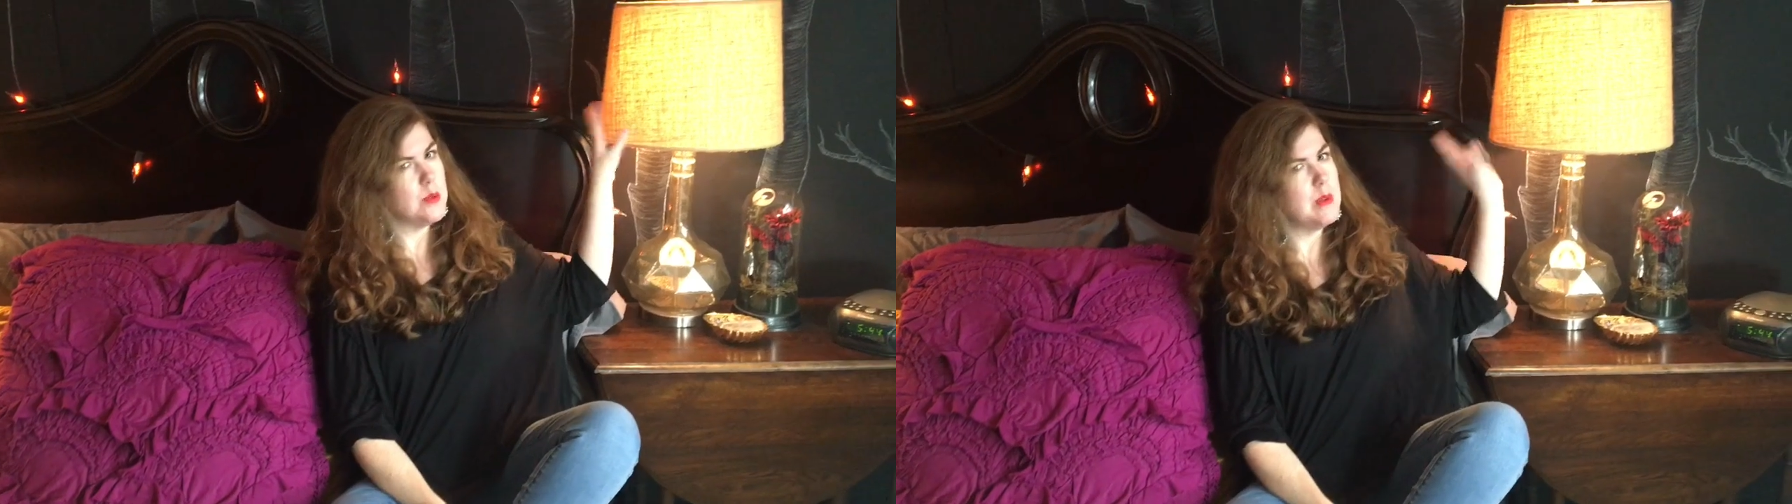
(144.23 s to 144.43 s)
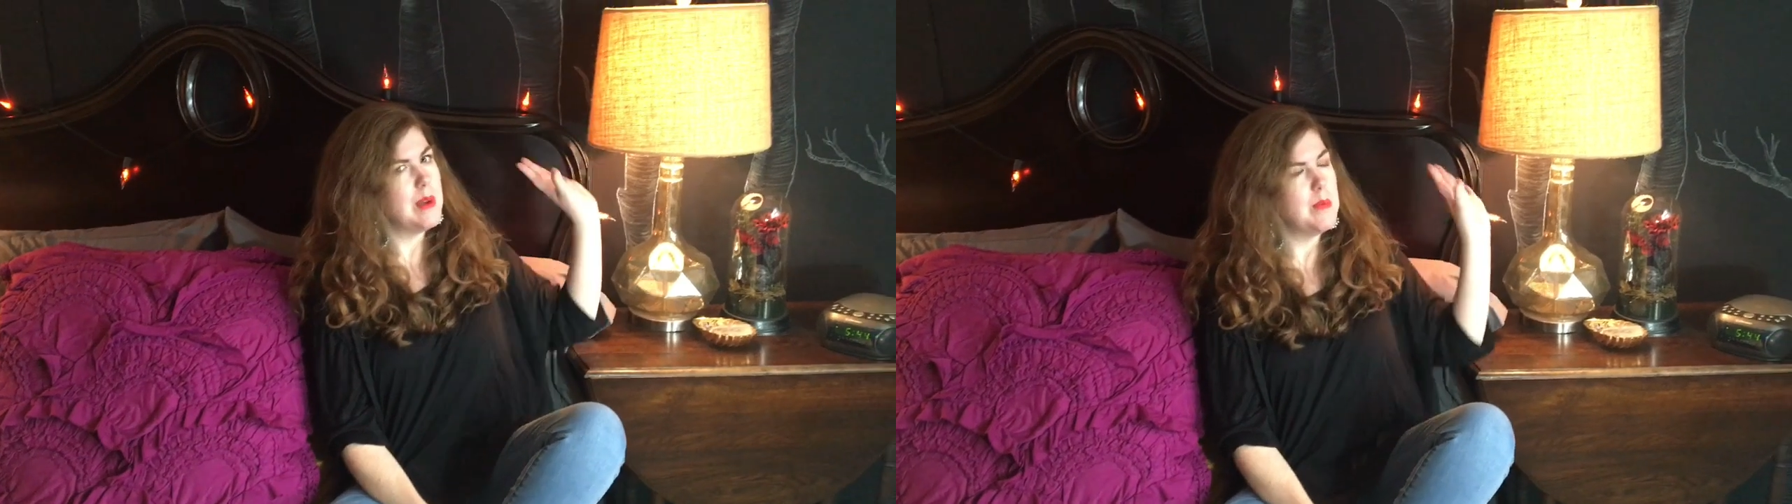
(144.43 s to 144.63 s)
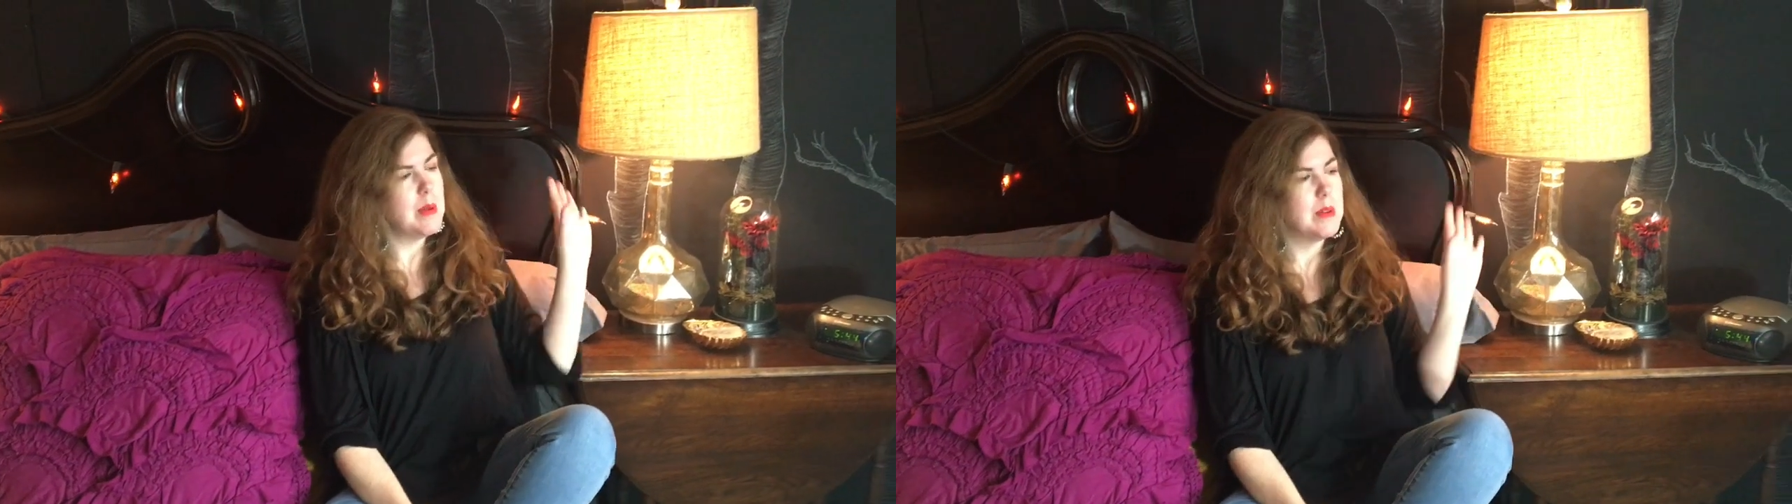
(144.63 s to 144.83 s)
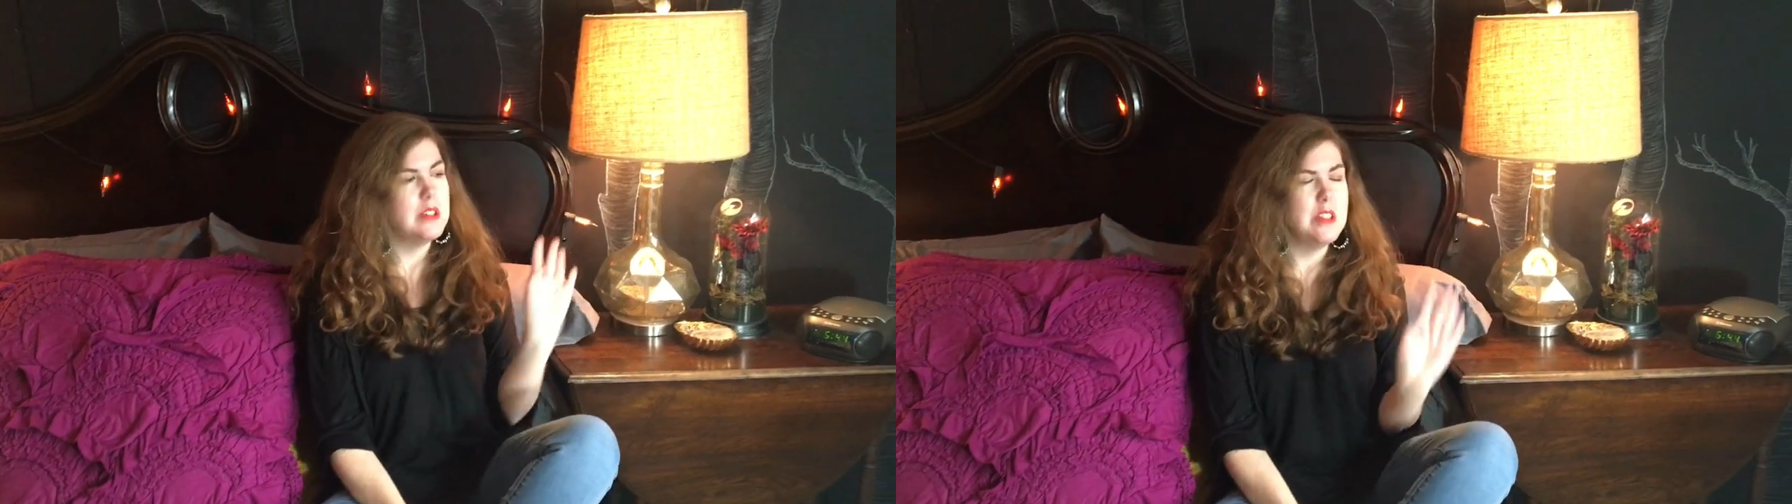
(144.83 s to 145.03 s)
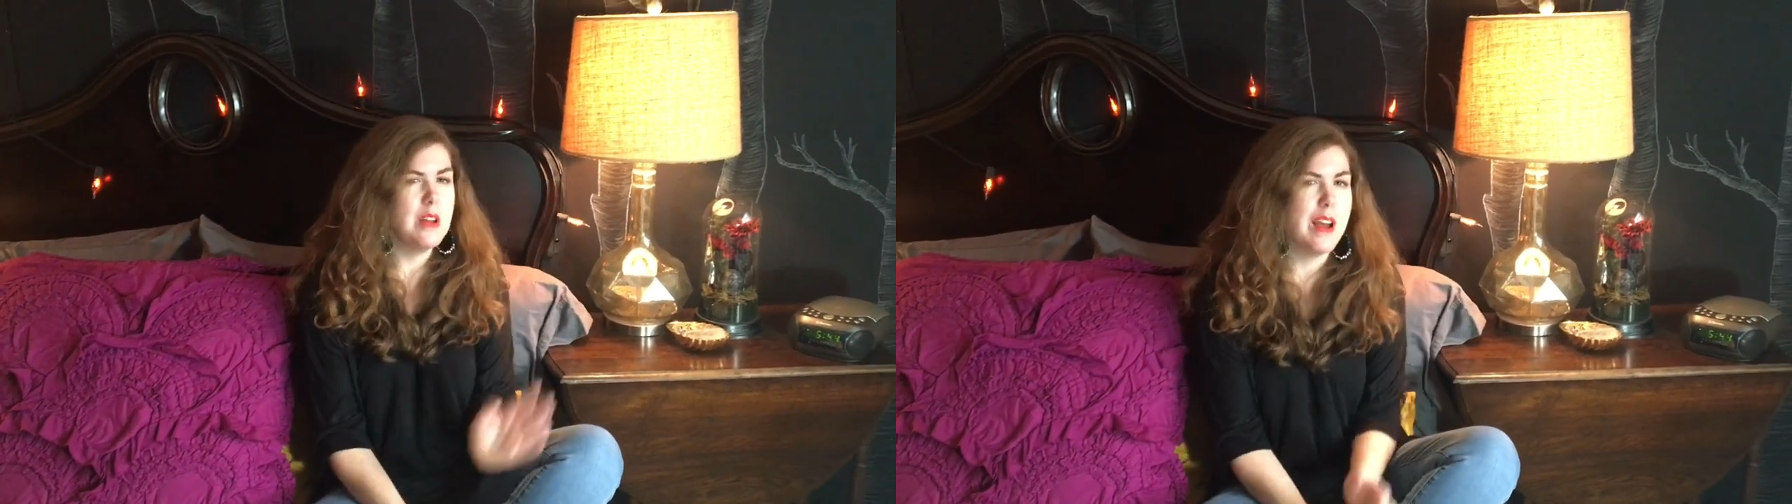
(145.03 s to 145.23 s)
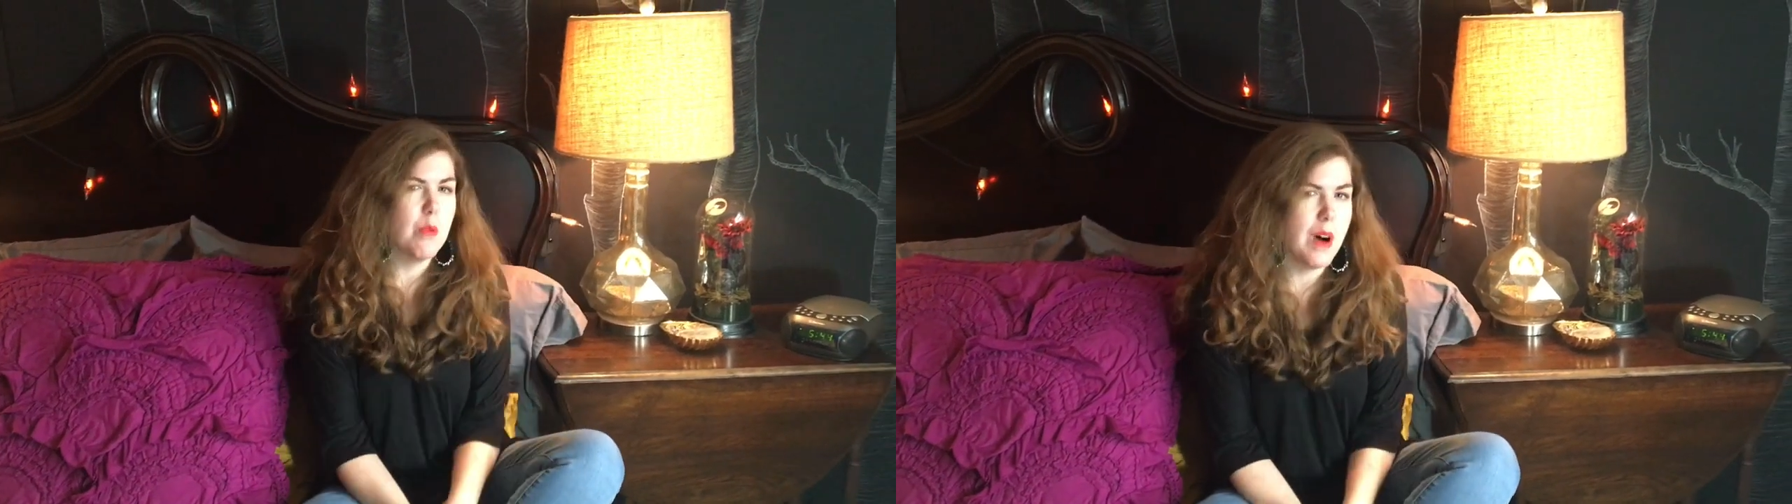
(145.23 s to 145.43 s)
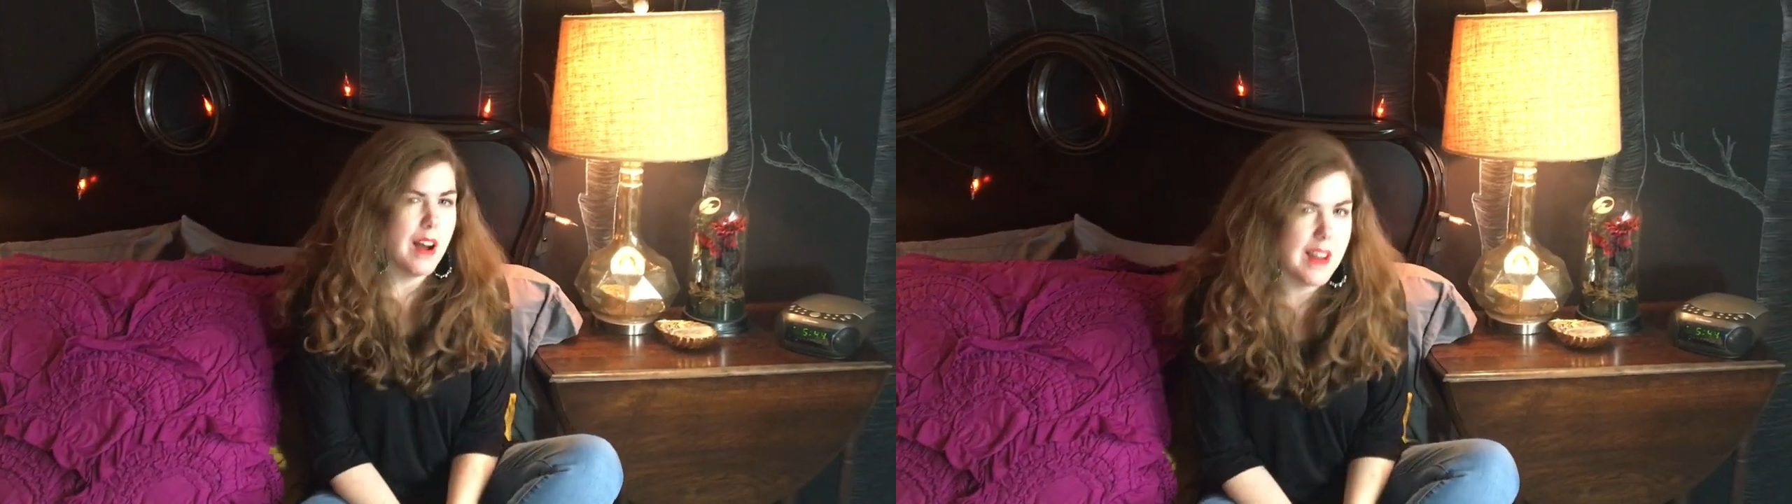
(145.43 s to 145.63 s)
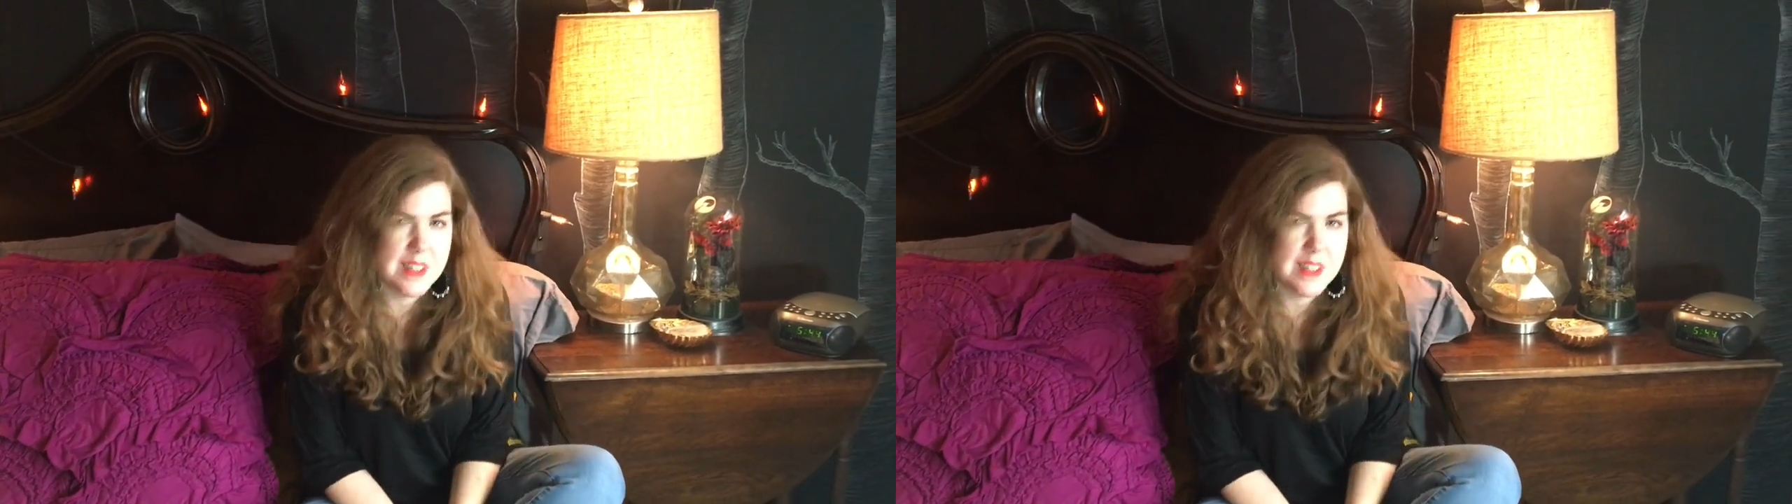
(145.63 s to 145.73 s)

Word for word: so we might be able to DIY